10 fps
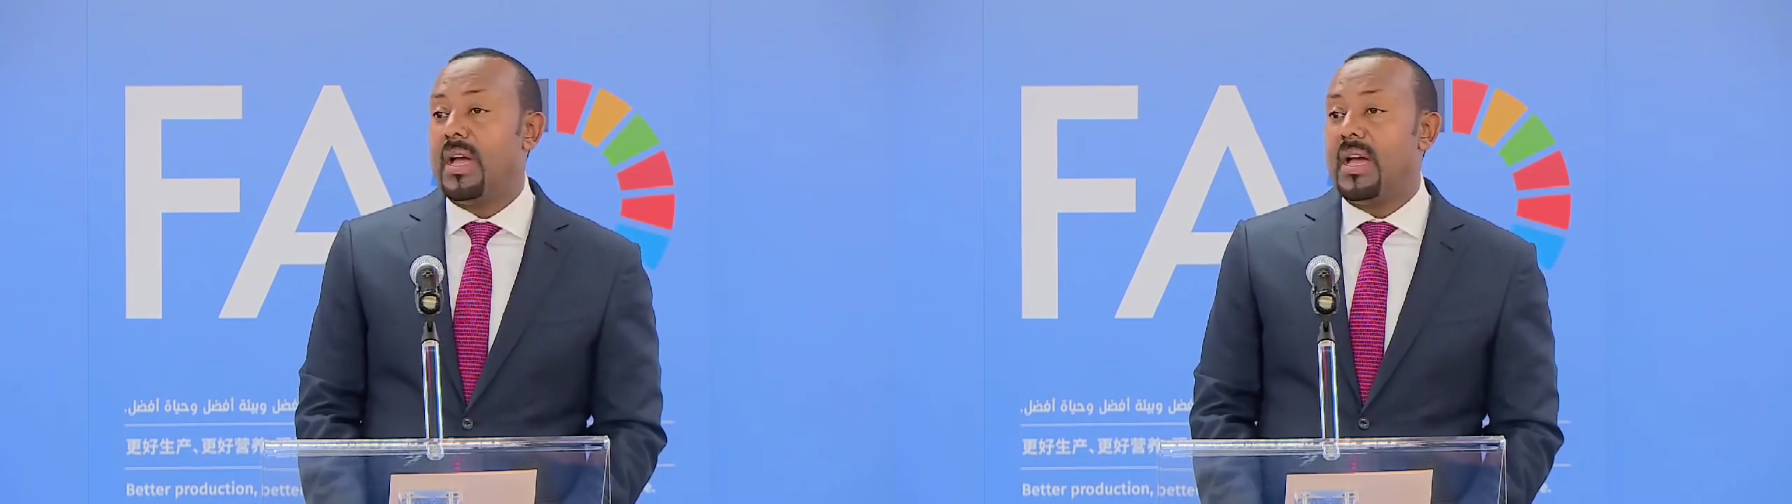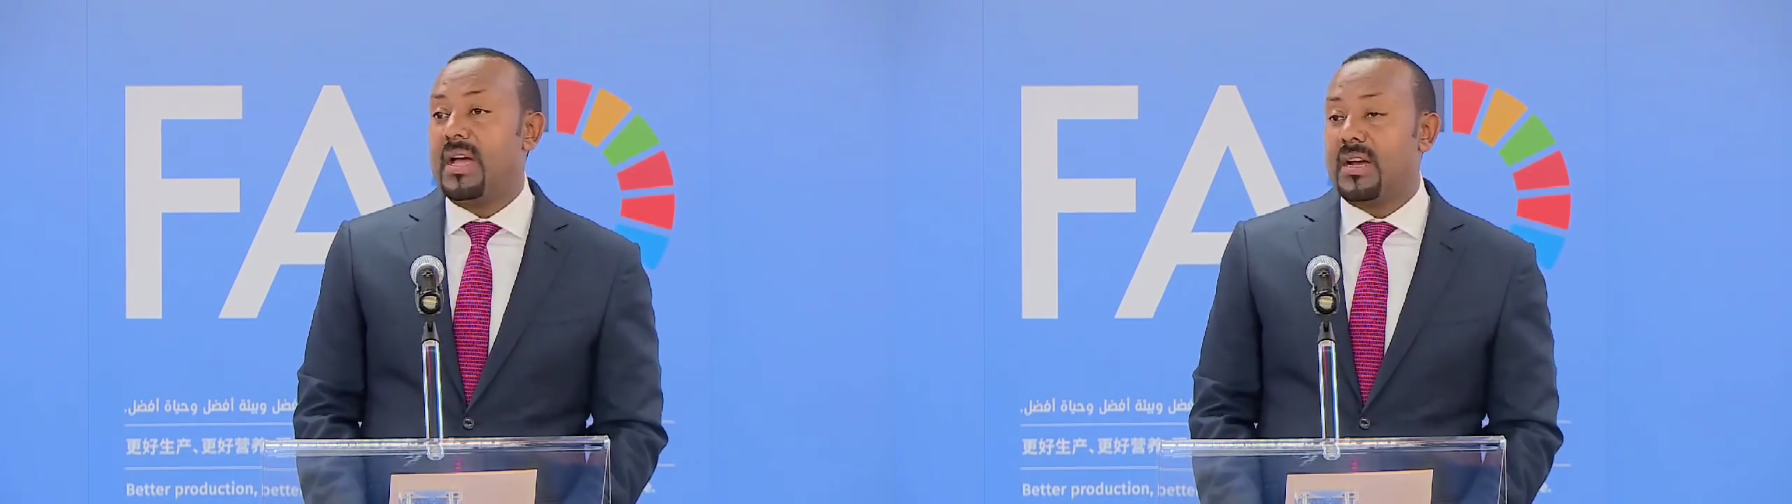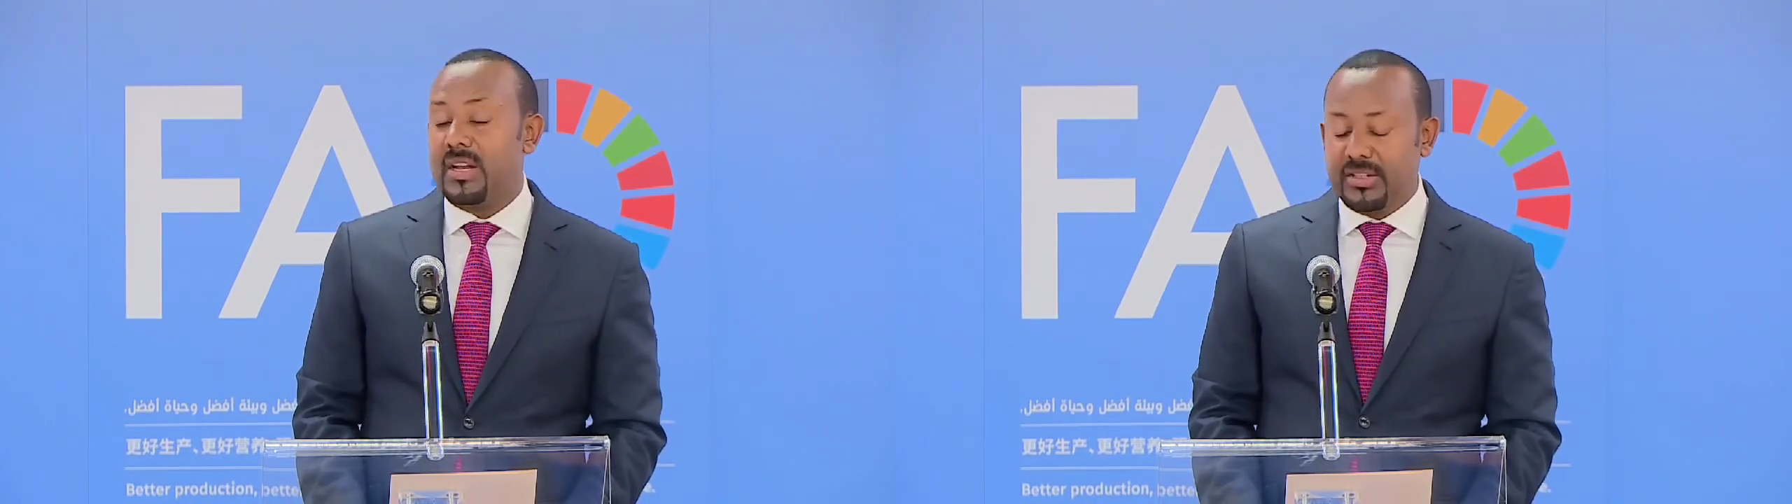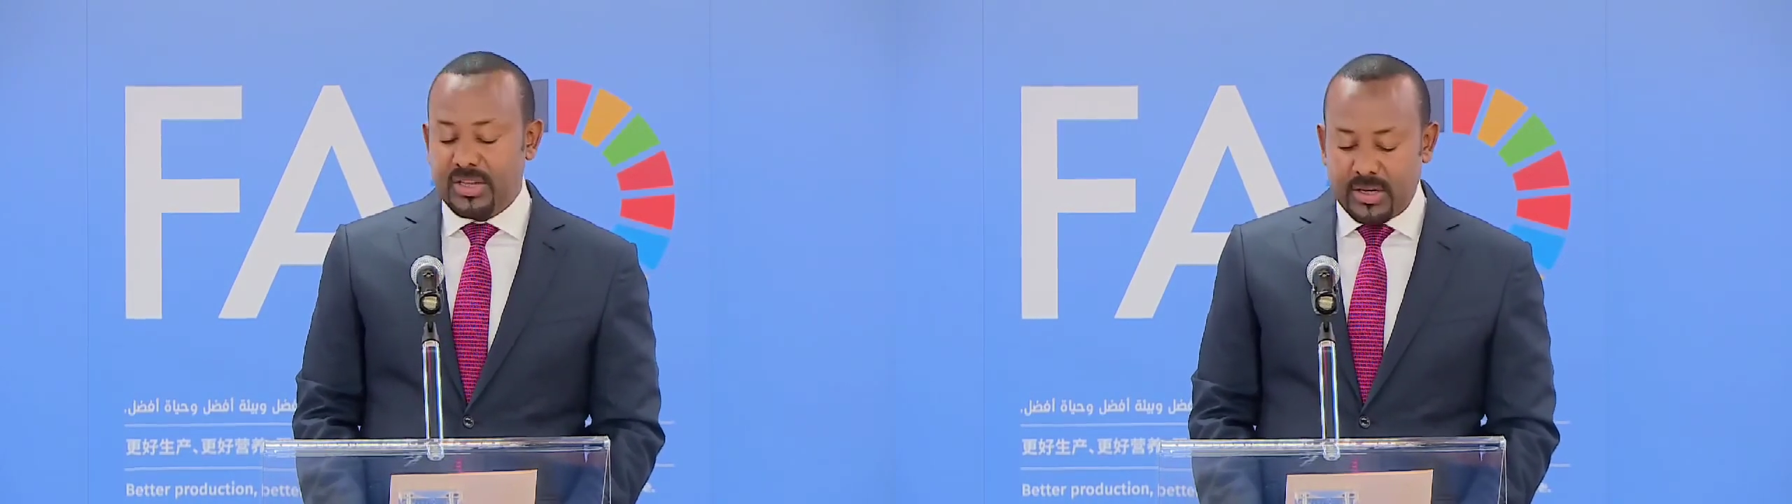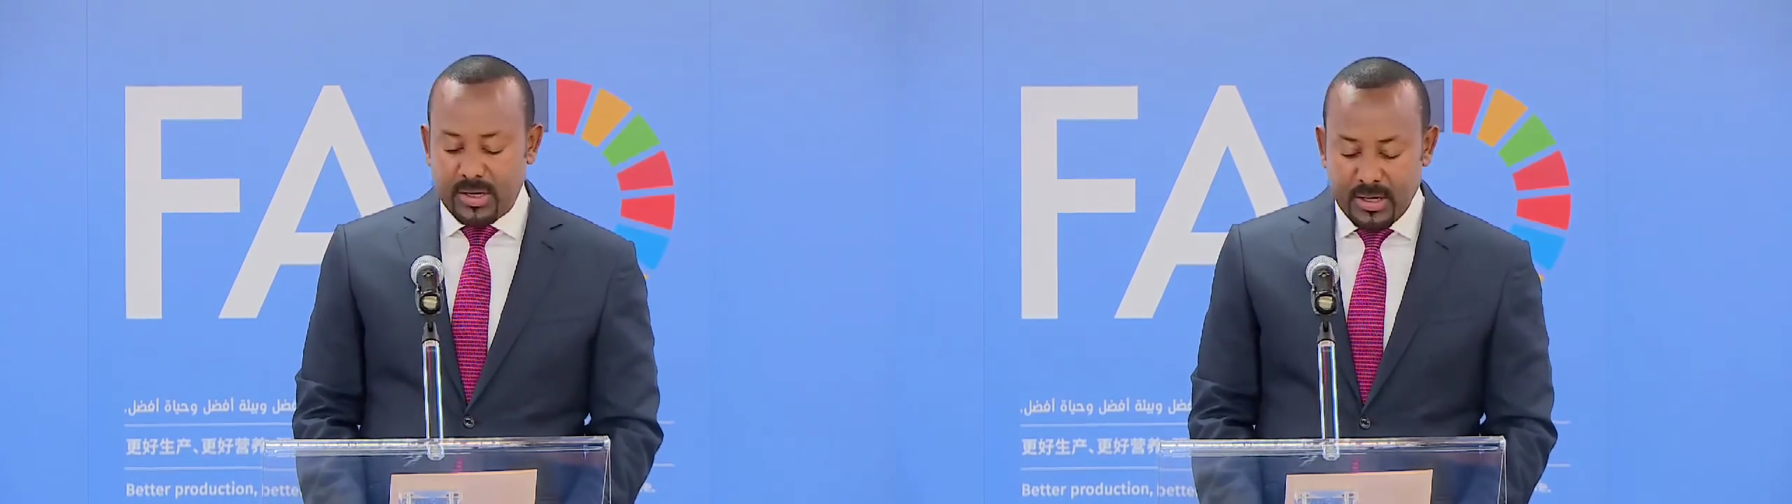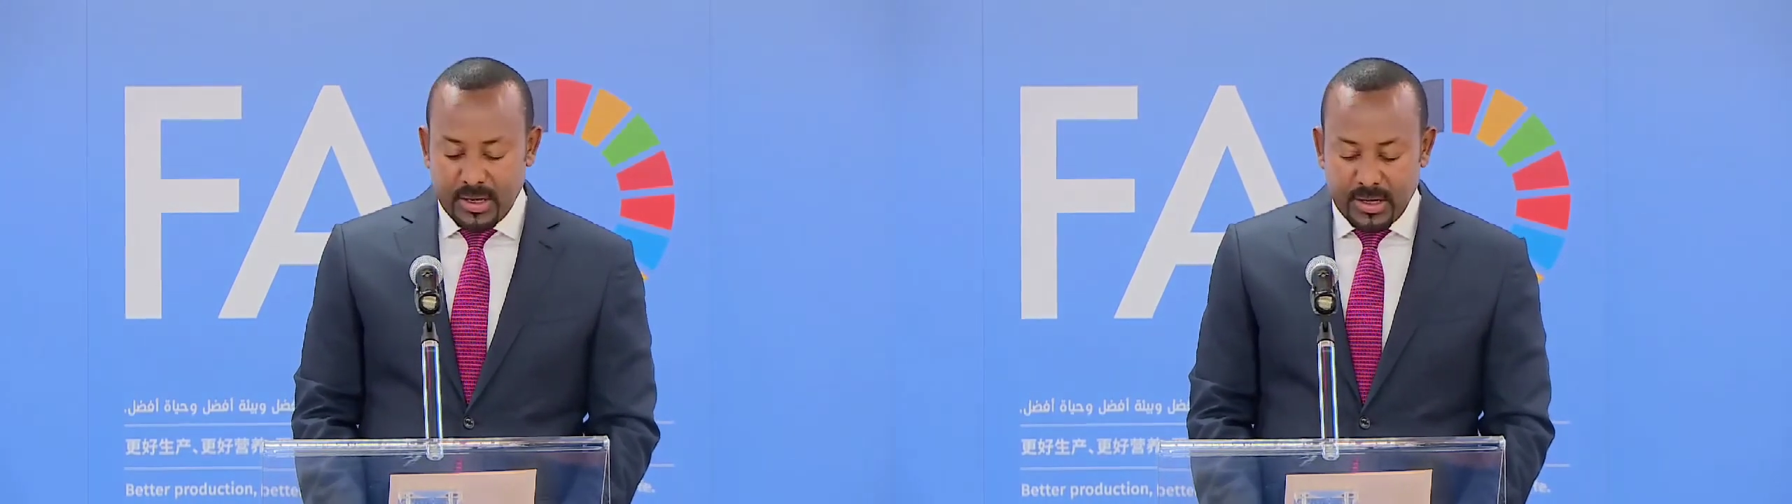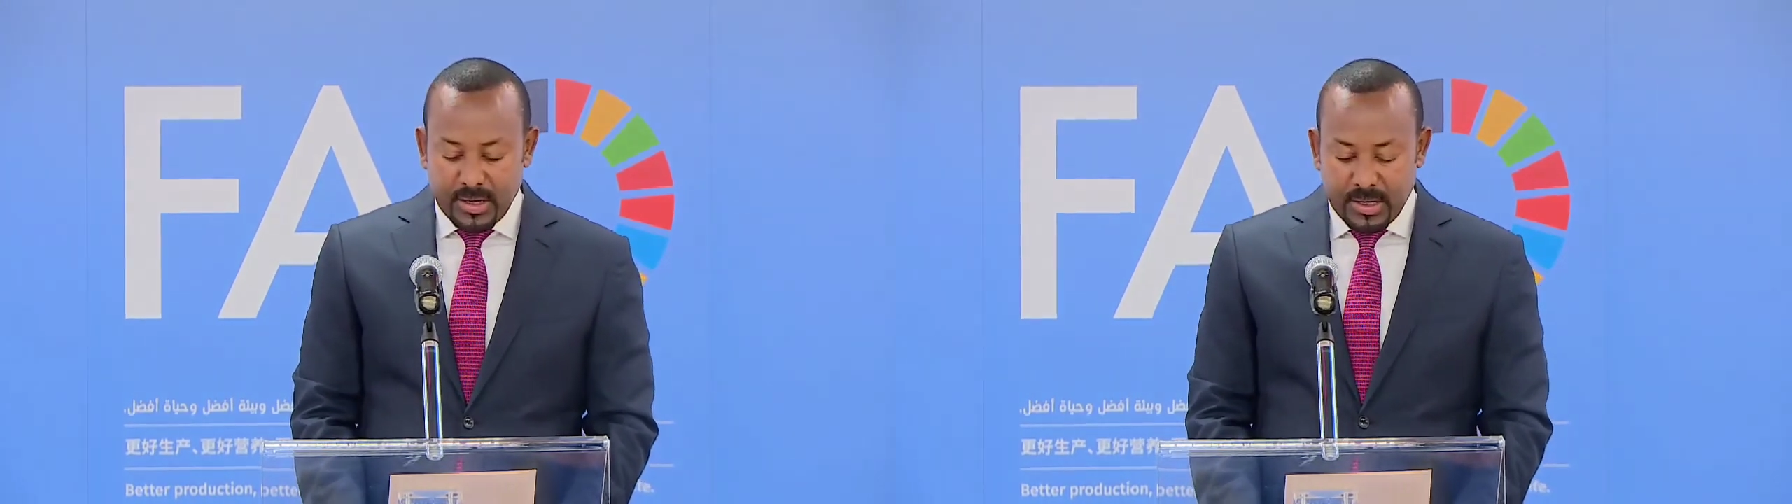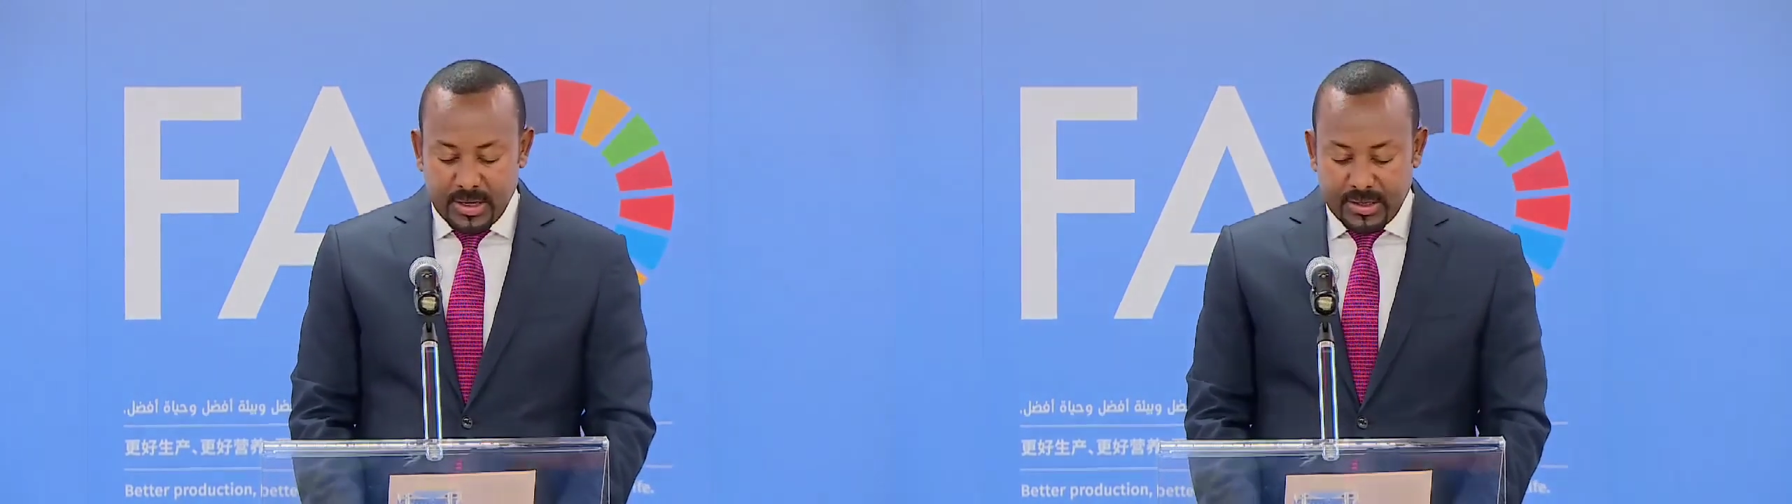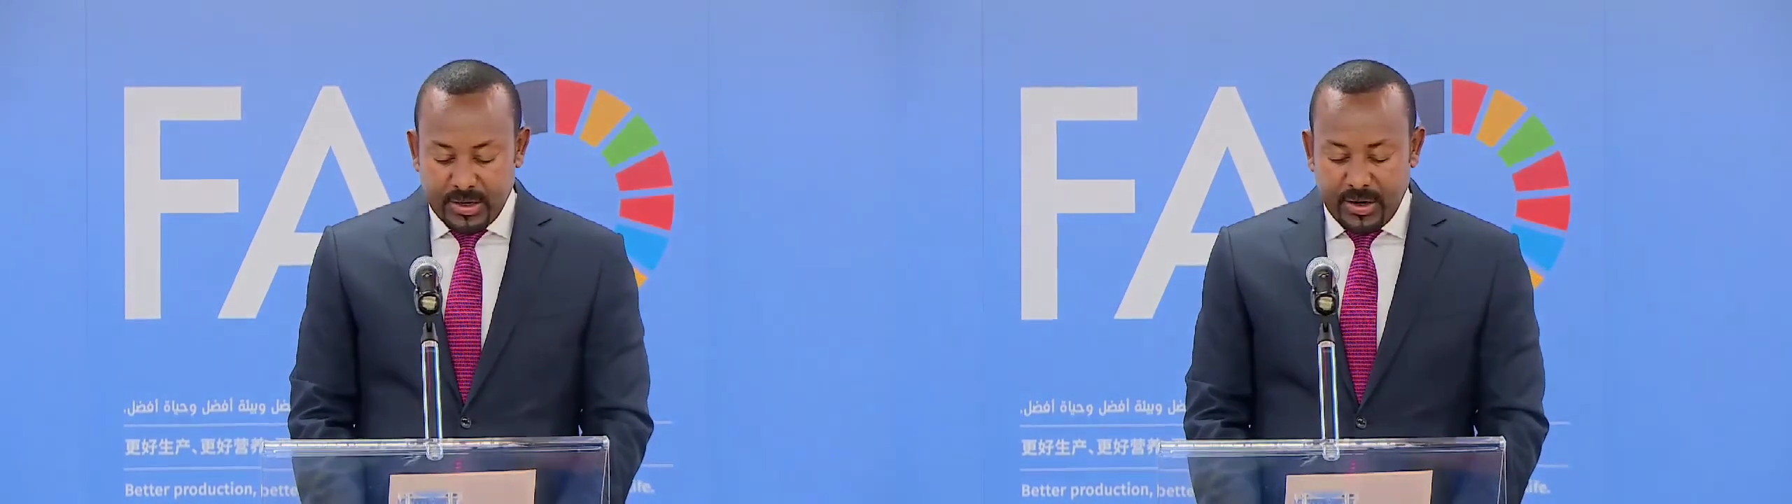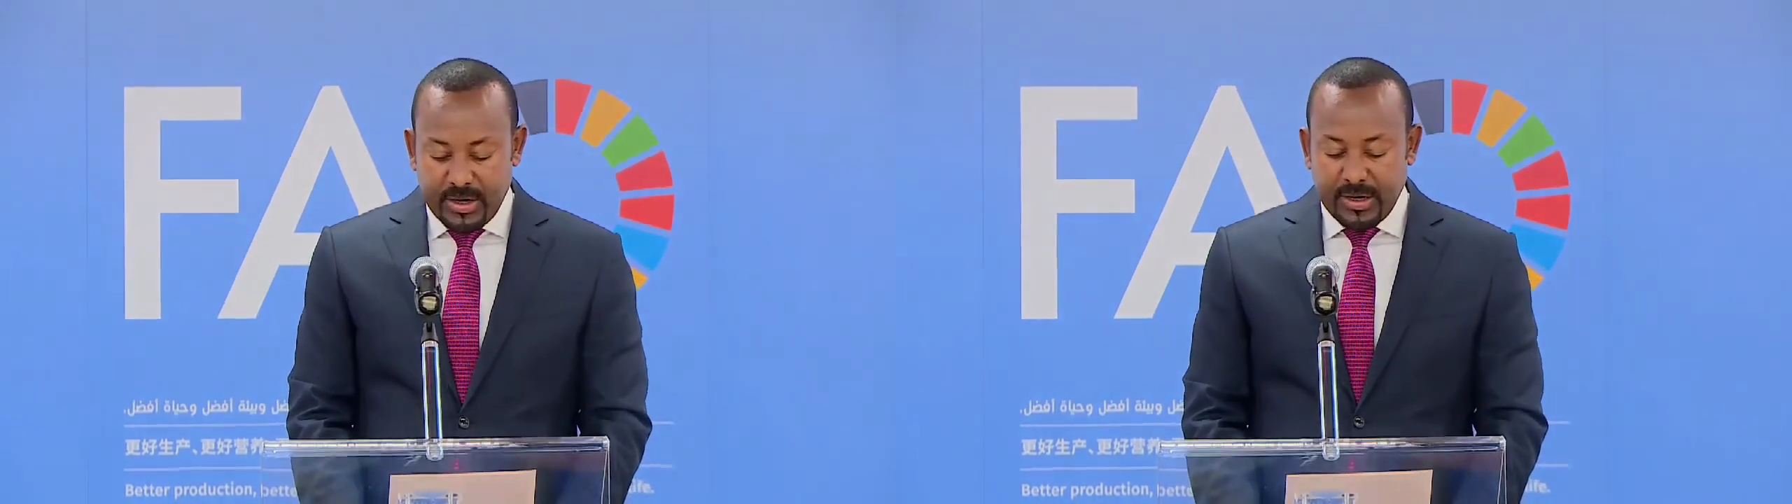increasing
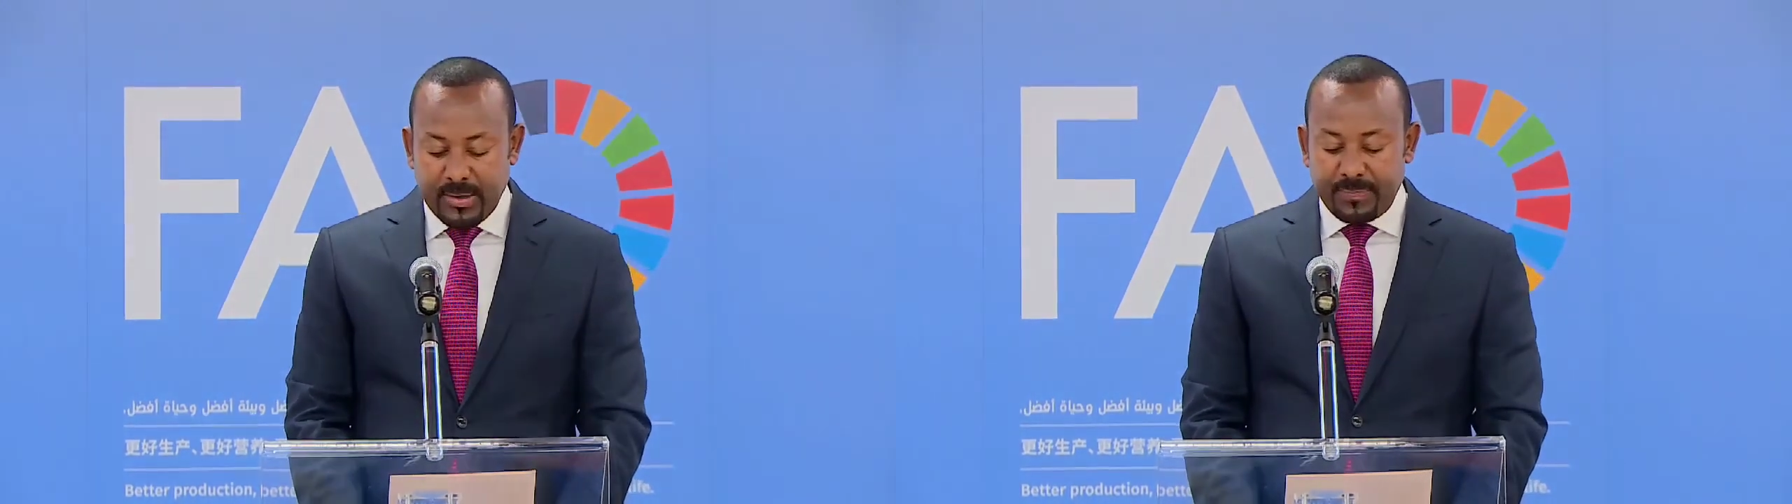dairy,